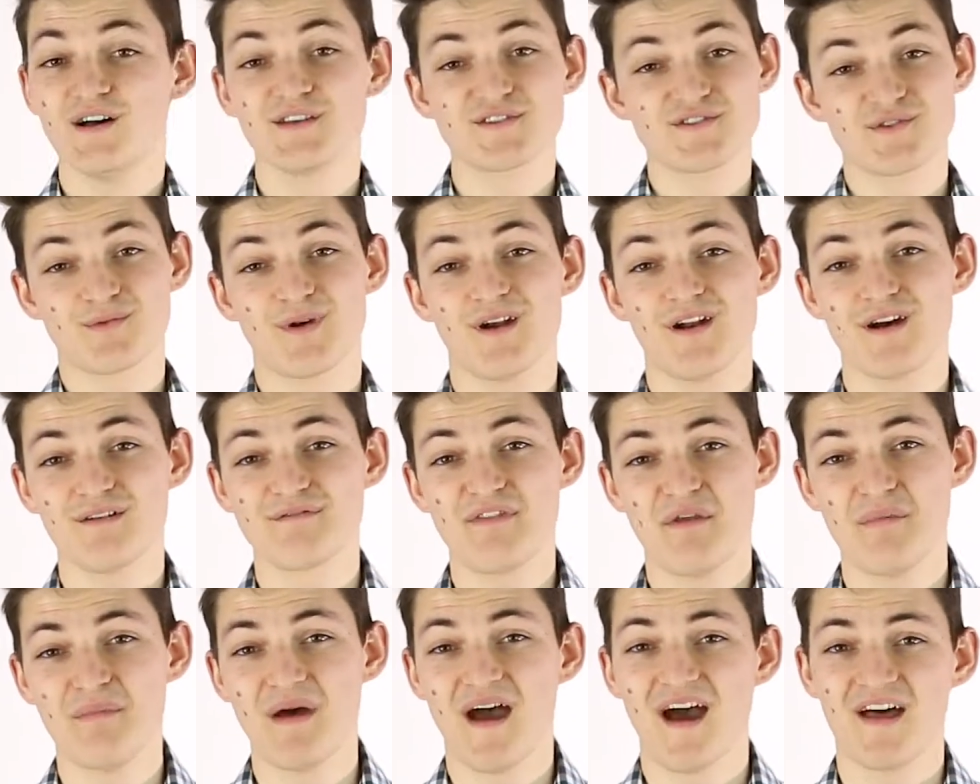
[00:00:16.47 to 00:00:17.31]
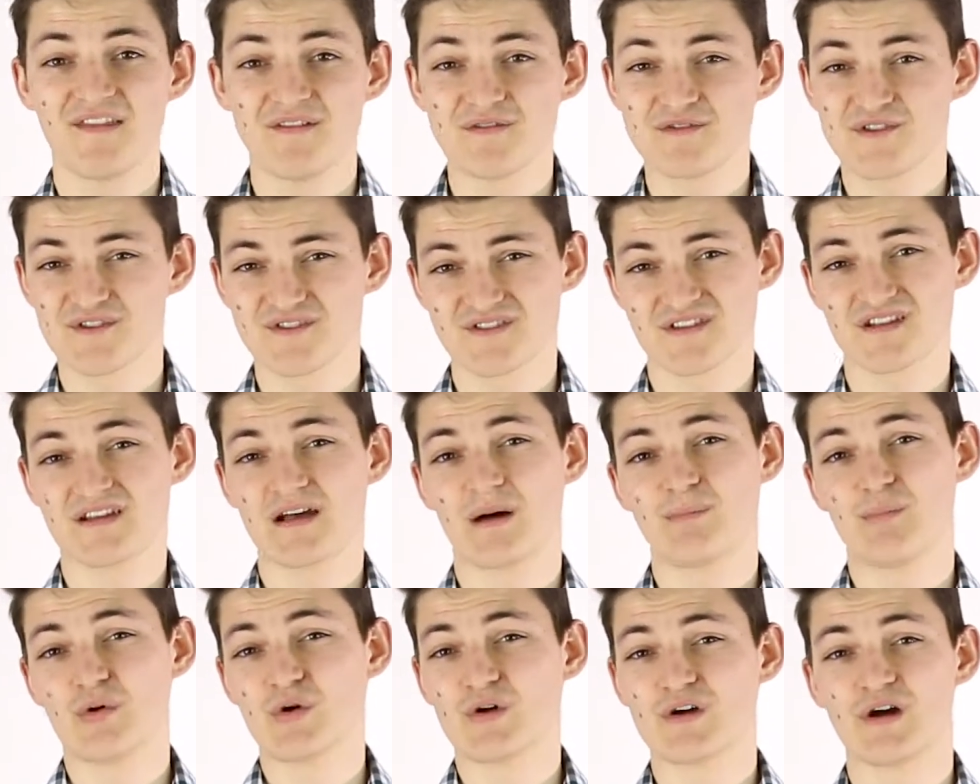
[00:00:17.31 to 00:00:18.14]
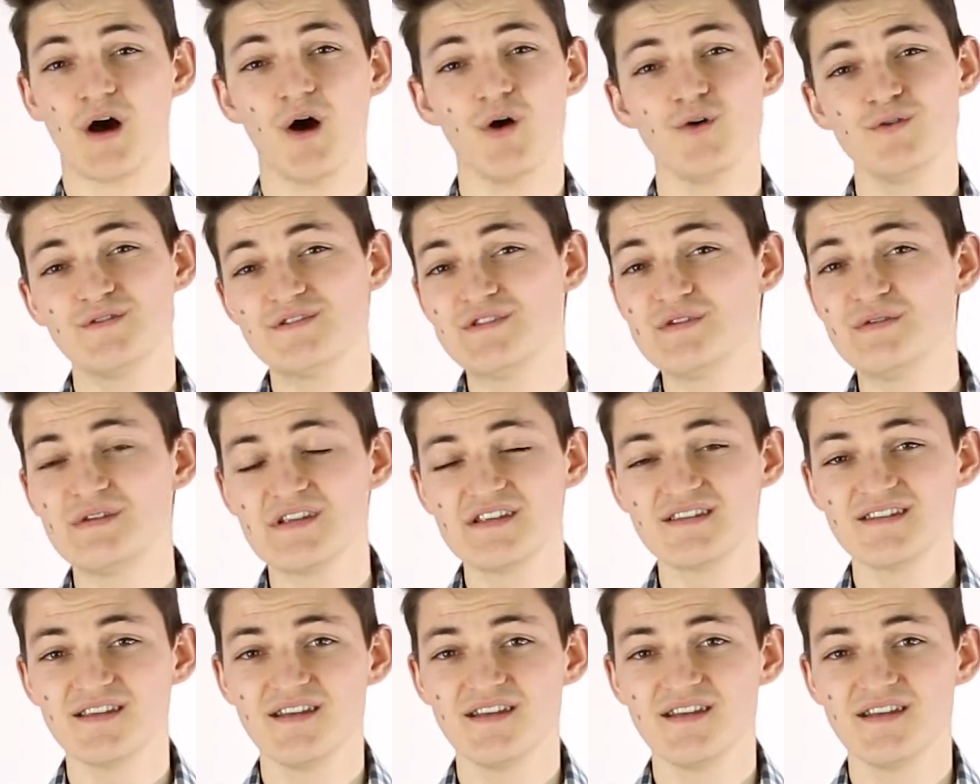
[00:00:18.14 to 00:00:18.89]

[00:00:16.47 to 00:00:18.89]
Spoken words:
So right off the bat, there's just a couple codes you need to